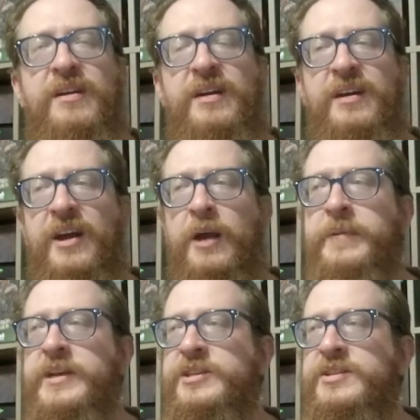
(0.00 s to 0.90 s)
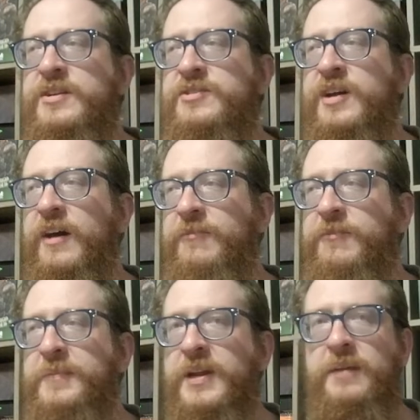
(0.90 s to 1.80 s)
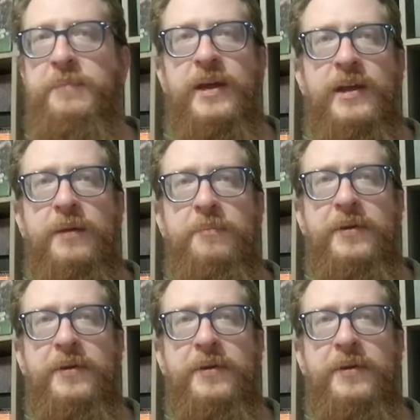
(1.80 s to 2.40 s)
RPGs are tough for me to pick up.